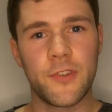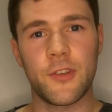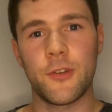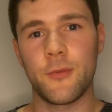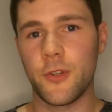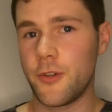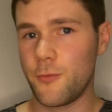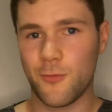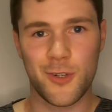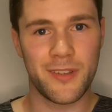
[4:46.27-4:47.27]
So
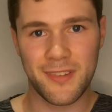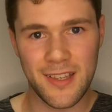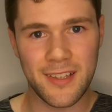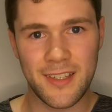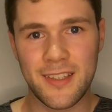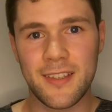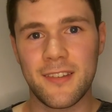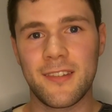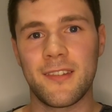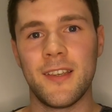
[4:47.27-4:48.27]
learn what a cell
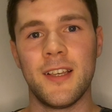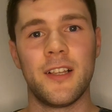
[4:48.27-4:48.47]
is,